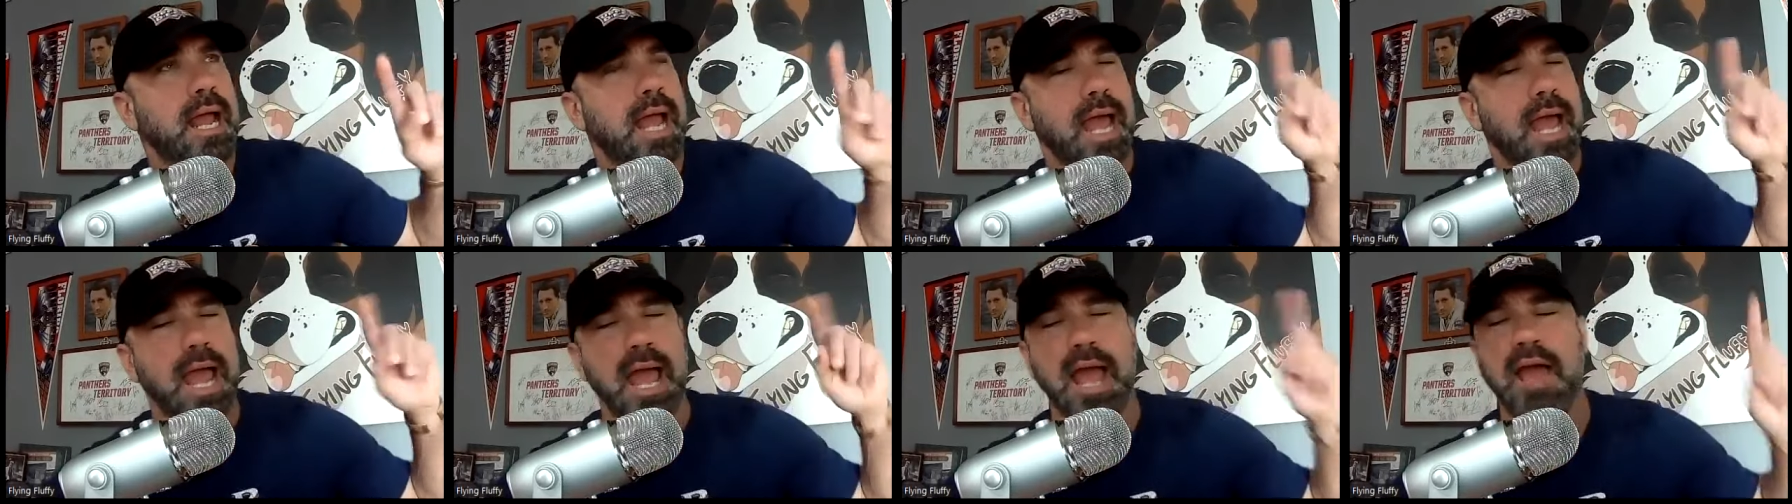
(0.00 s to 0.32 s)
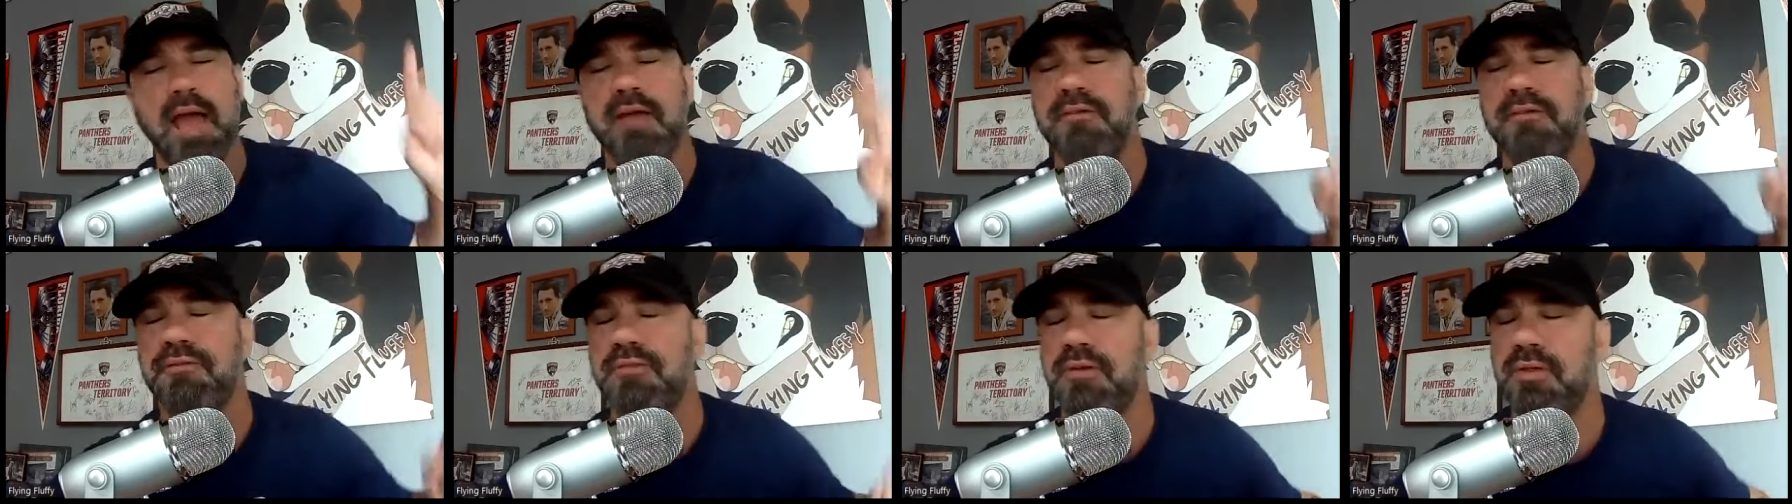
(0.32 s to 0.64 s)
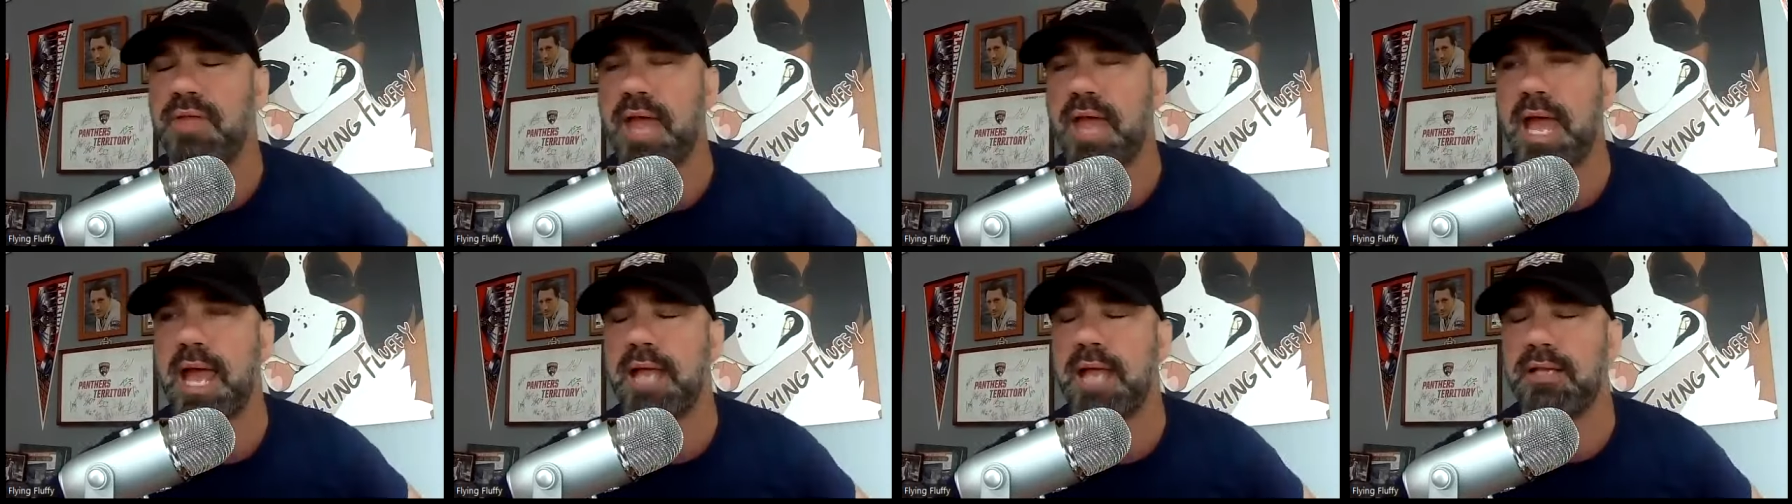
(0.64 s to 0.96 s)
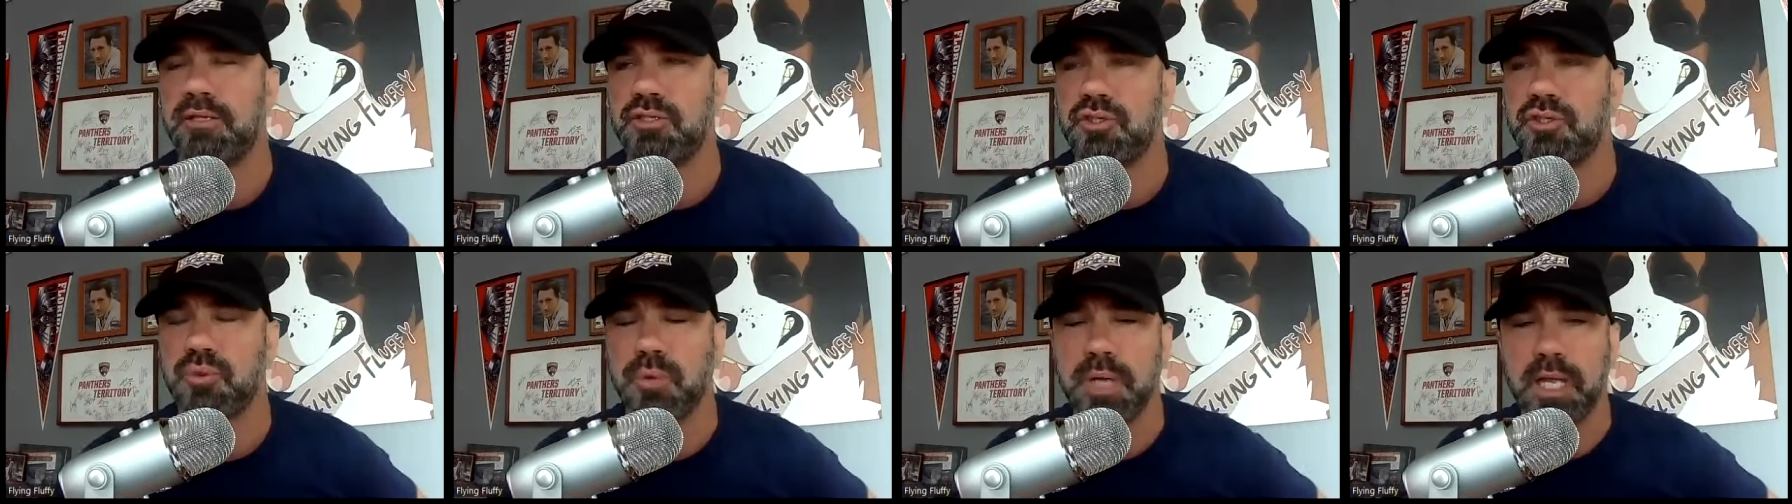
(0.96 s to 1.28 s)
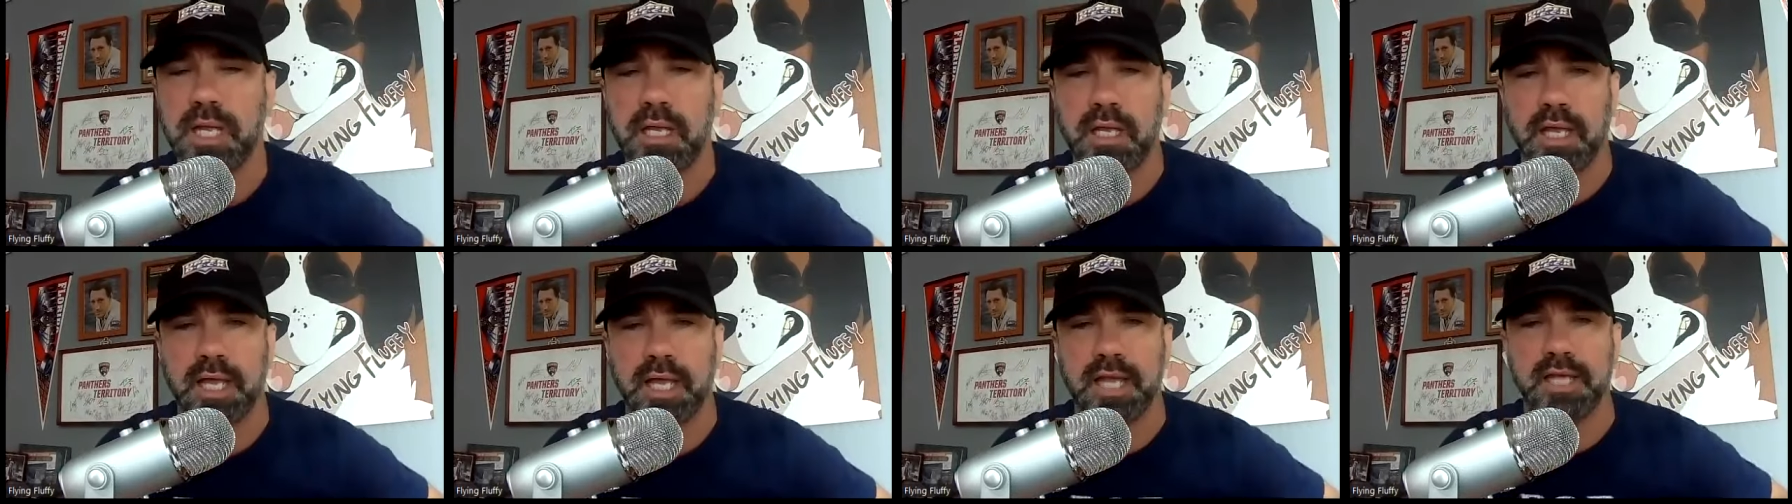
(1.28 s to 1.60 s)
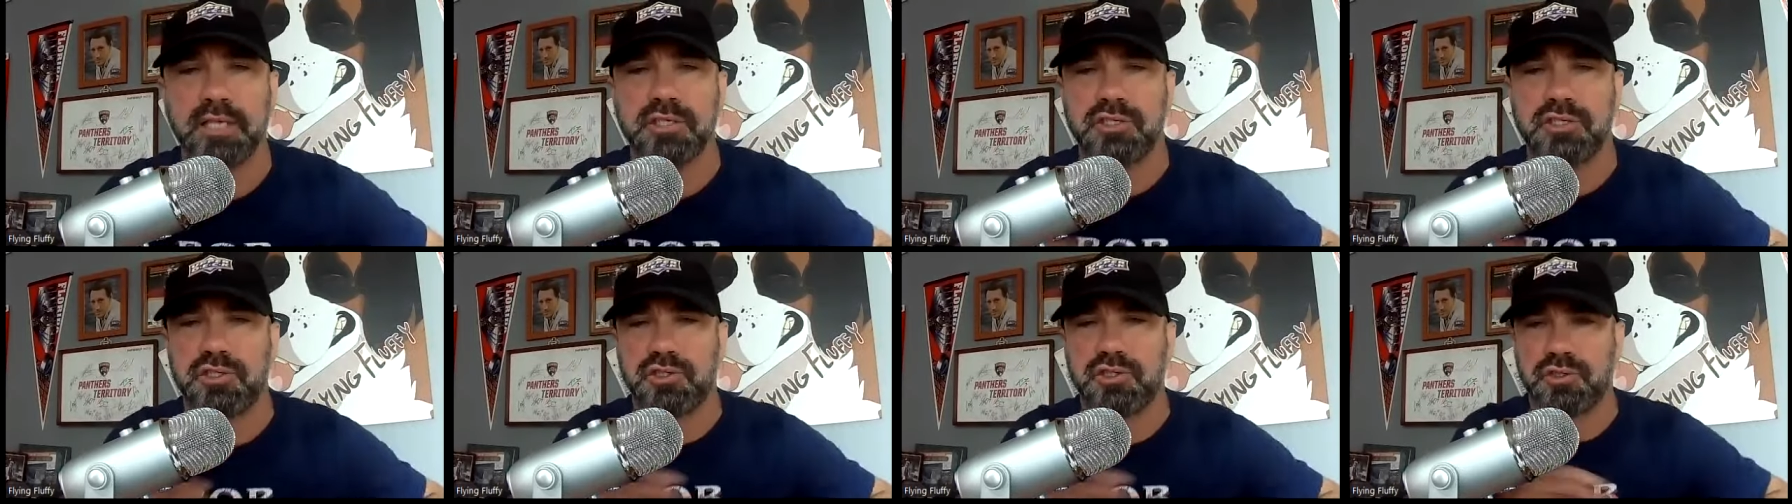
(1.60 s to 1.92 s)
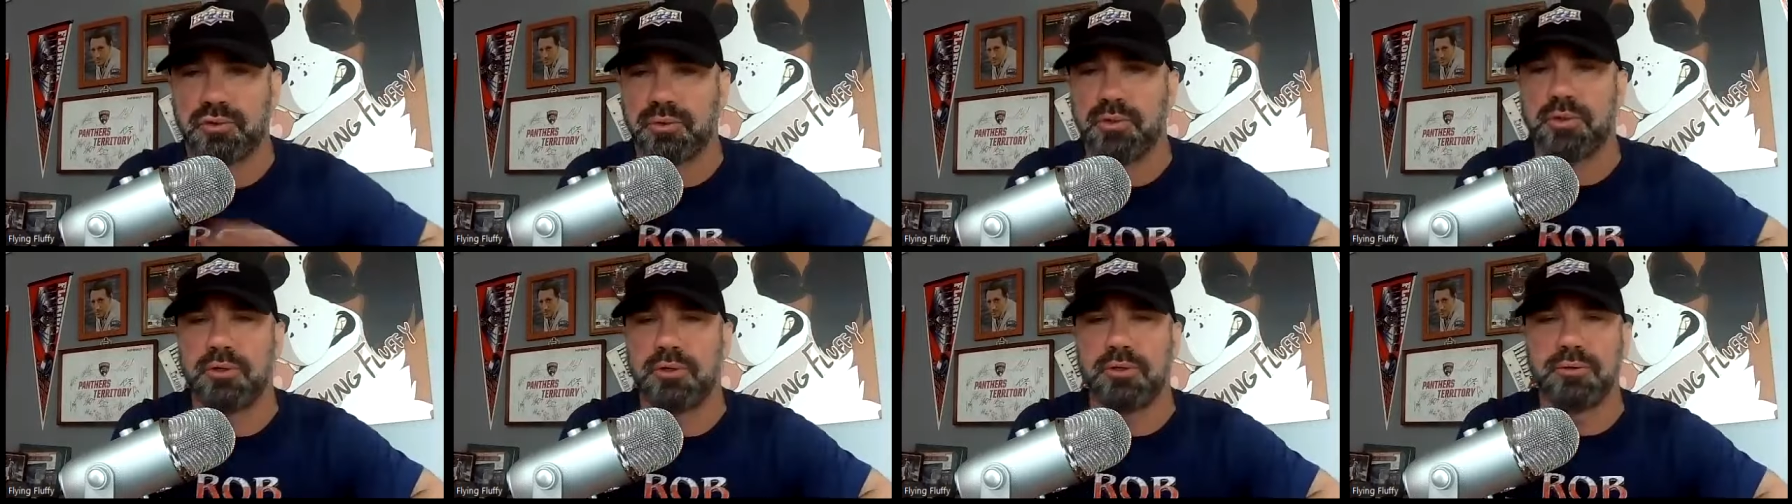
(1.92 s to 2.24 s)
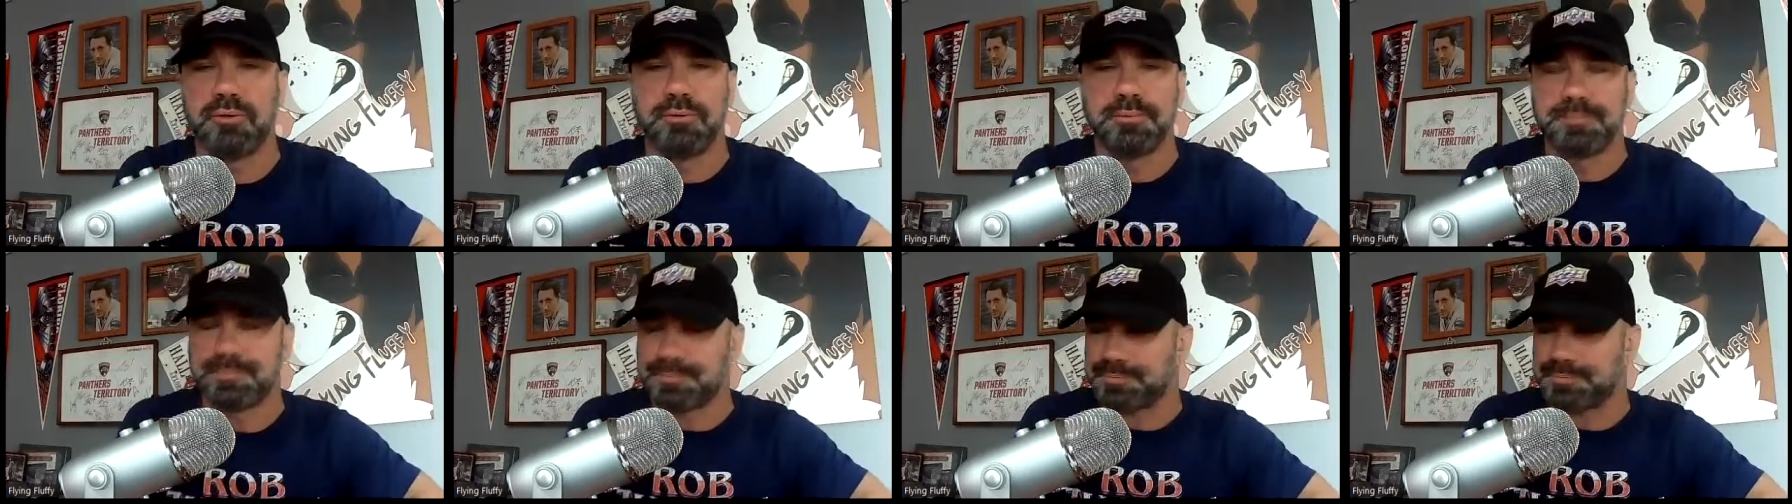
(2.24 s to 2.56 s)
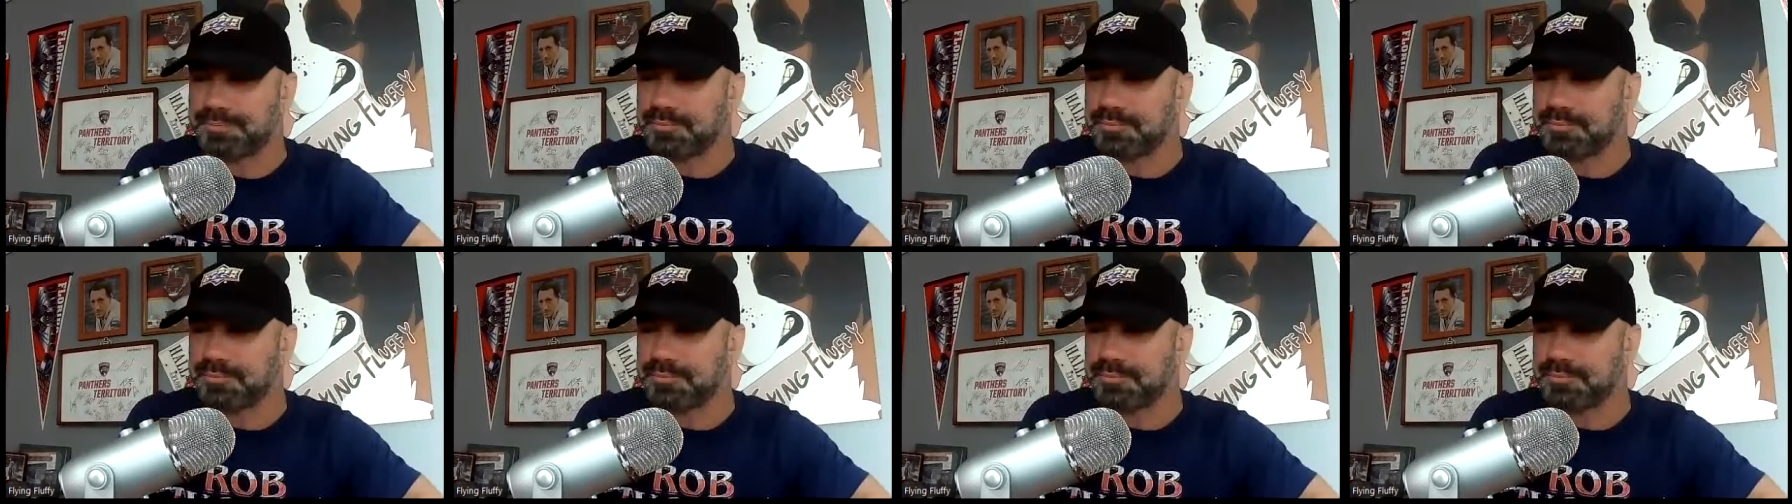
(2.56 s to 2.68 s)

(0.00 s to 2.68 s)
Half of that tweet is true,